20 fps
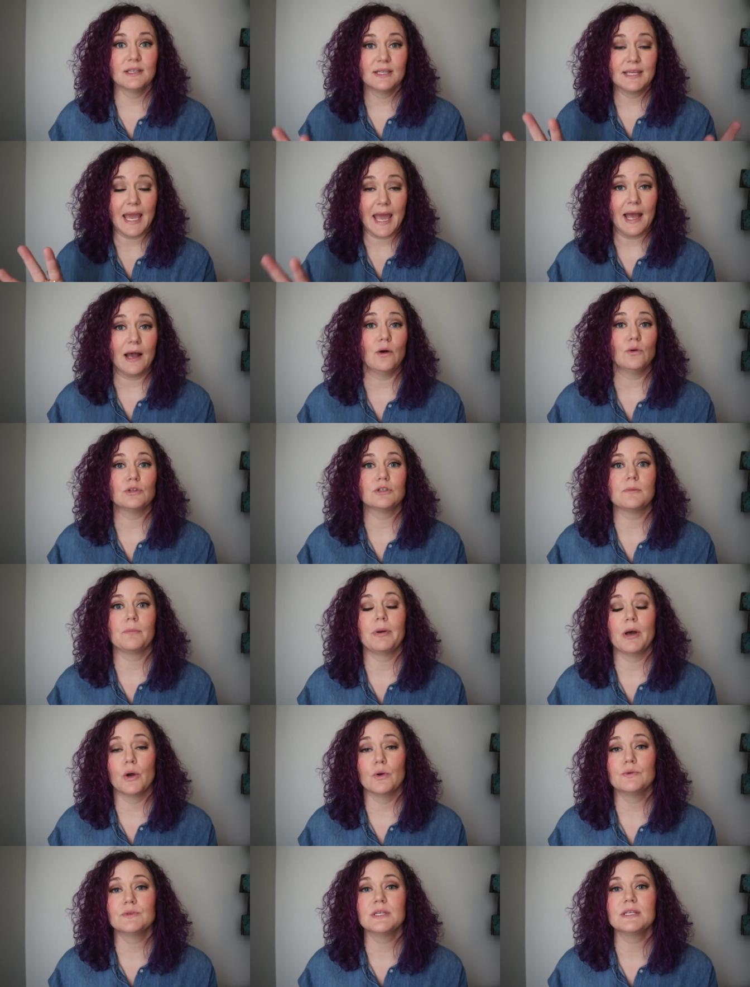couch
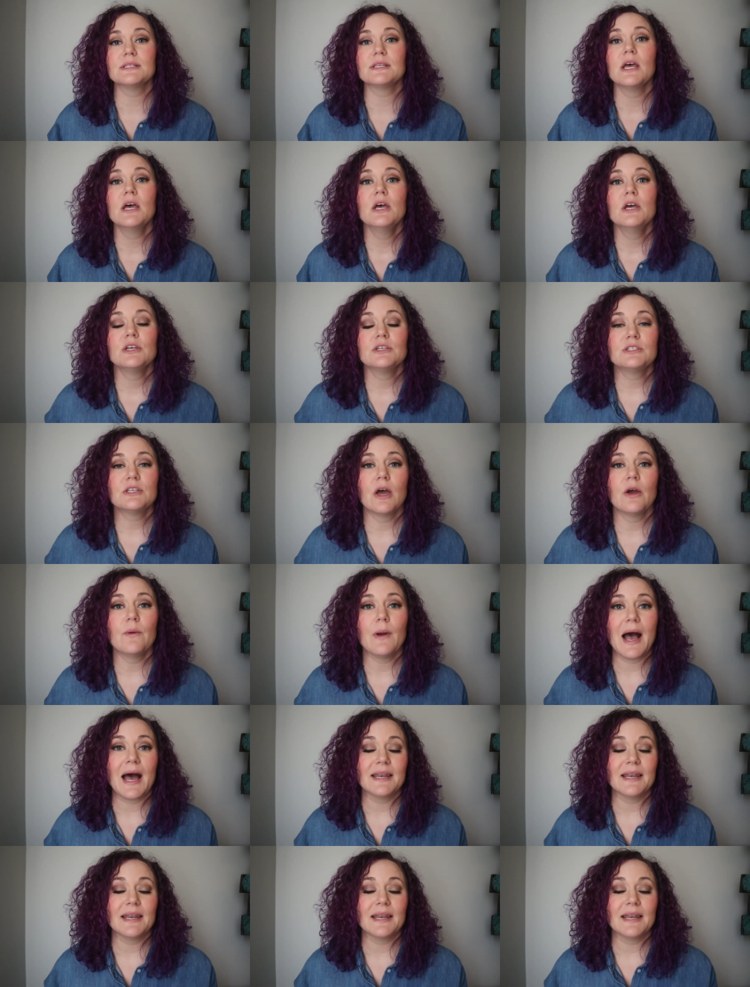poses, so